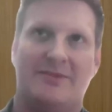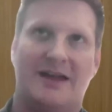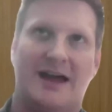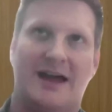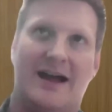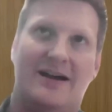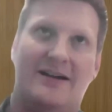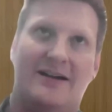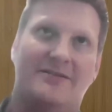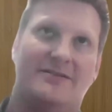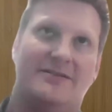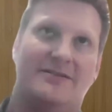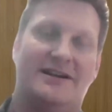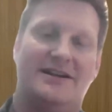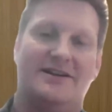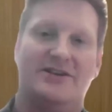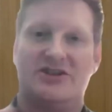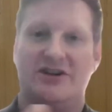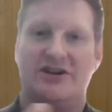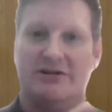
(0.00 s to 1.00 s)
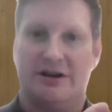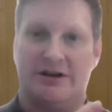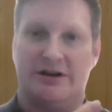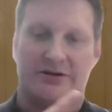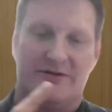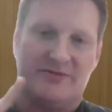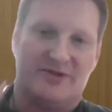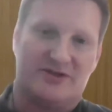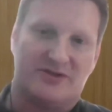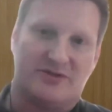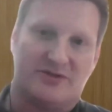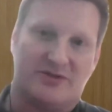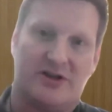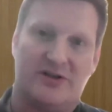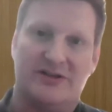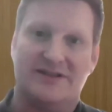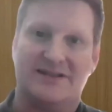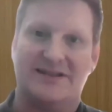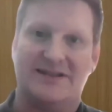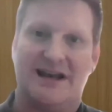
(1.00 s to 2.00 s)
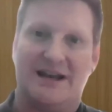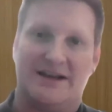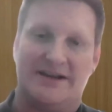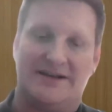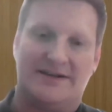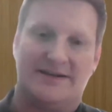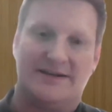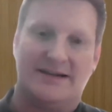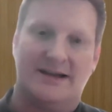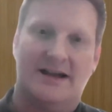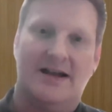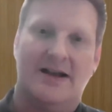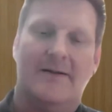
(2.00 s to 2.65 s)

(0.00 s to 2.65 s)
had data sharing agreements with all the states.